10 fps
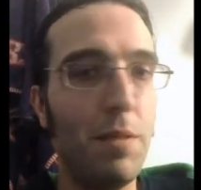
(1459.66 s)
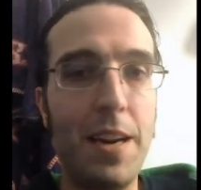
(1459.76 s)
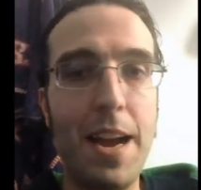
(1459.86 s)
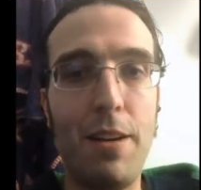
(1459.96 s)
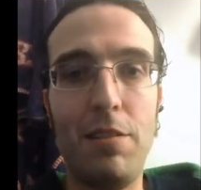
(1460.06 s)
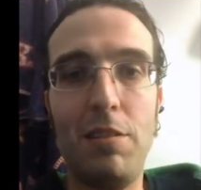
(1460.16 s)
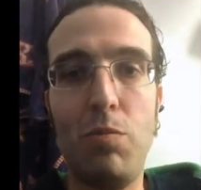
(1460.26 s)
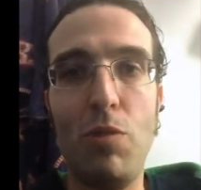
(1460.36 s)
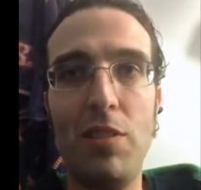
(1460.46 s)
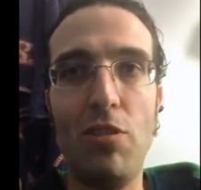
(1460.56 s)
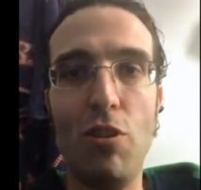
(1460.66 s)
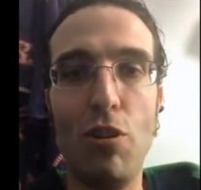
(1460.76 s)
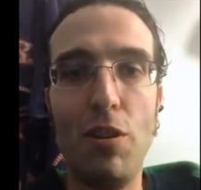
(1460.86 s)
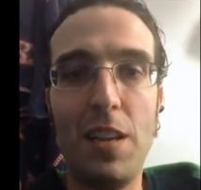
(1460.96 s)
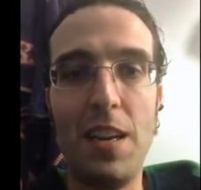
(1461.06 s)
And now at this point it's
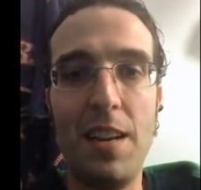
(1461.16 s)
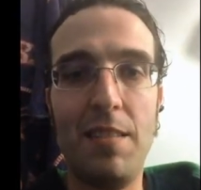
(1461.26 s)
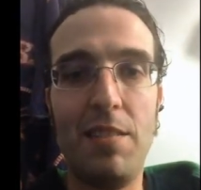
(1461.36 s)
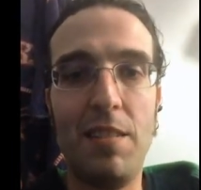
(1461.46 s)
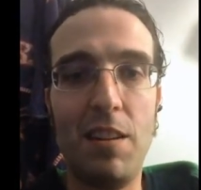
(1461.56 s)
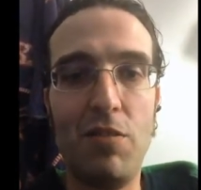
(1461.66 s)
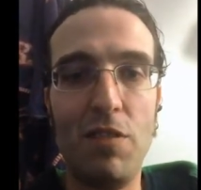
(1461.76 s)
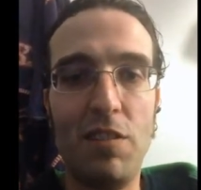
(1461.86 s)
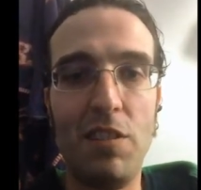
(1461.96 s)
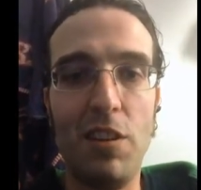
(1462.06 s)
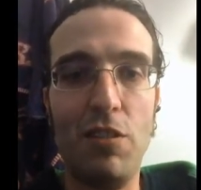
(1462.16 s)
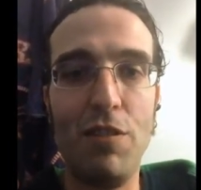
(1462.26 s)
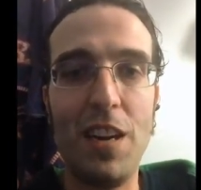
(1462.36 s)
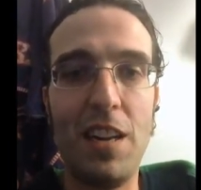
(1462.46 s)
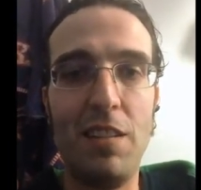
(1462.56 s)
earthiness, citrus, and
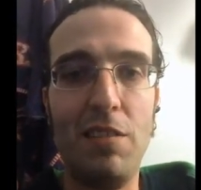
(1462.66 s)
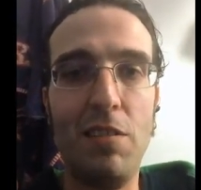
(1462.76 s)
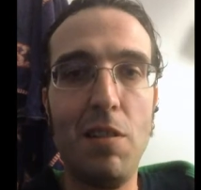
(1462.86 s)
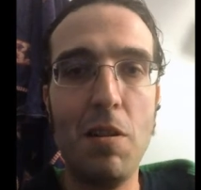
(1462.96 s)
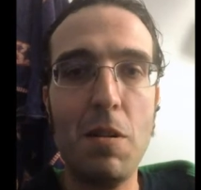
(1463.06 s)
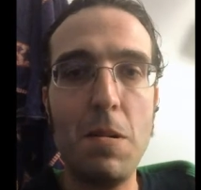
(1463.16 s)
greens